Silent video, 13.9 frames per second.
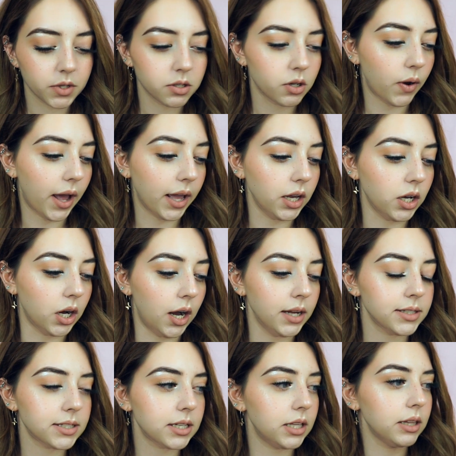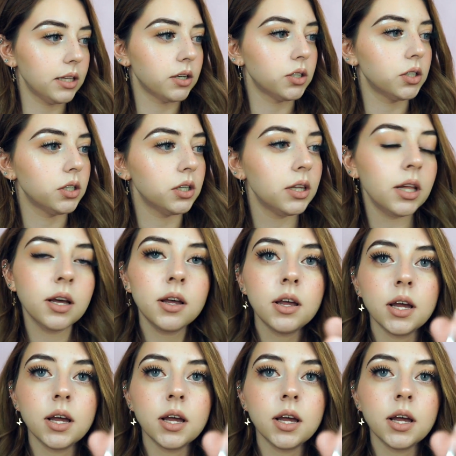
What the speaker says: So I got a little